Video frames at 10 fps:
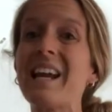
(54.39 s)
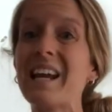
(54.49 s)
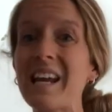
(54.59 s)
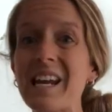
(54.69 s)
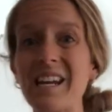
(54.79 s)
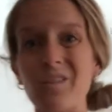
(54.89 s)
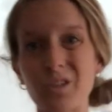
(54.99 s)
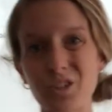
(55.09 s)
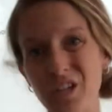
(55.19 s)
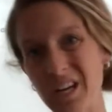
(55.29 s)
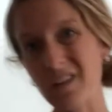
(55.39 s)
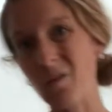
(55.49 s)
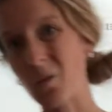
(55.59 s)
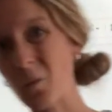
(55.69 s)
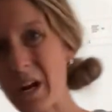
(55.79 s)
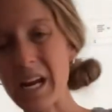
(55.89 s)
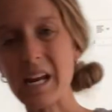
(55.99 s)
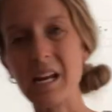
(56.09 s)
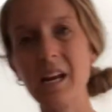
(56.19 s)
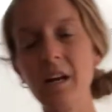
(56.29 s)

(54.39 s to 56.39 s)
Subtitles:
he or she or we.